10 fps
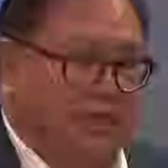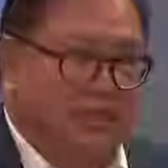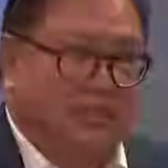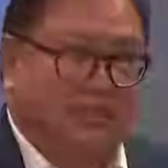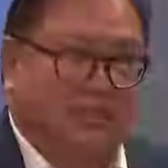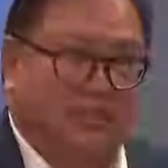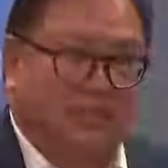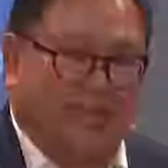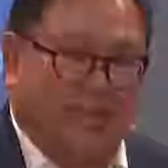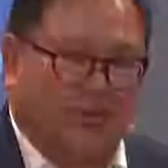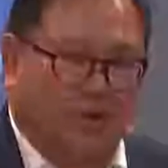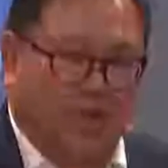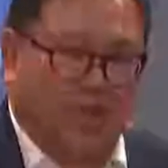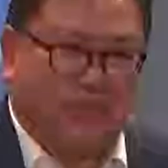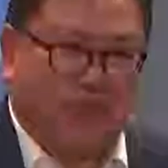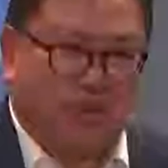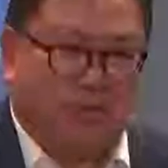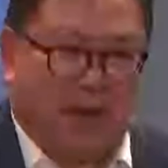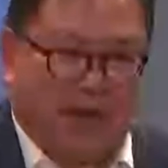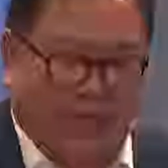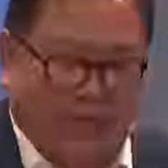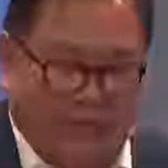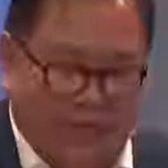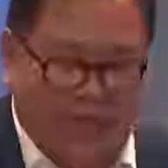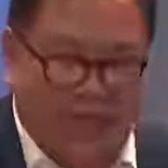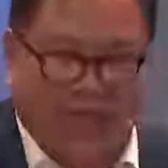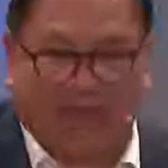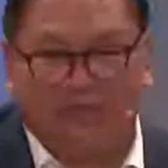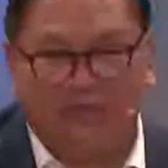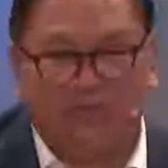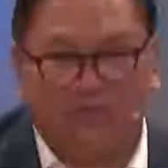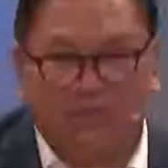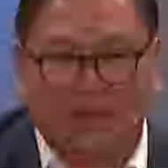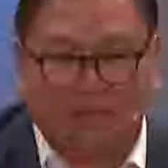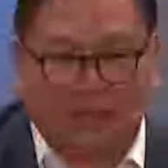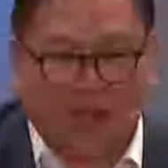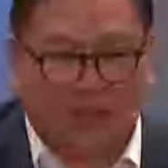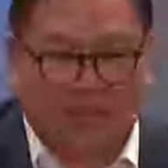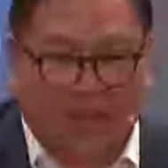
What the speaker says: the cooking show by Deng Ye. Because